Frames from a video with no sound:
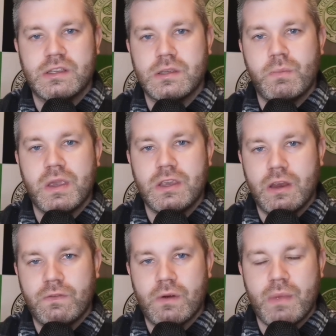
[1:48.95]
This is a big
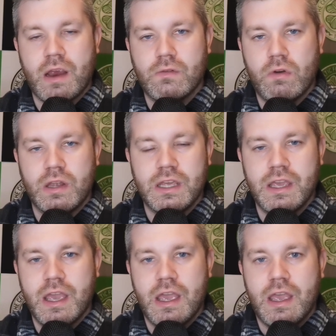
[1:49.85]
year for Matt
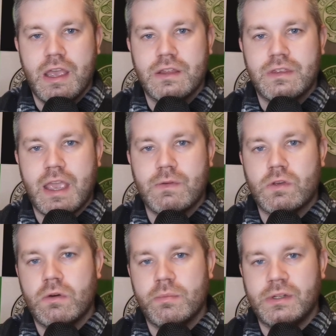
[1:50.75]
O'Riley.
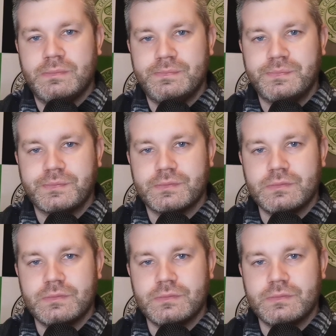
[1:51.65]
David Turnbull,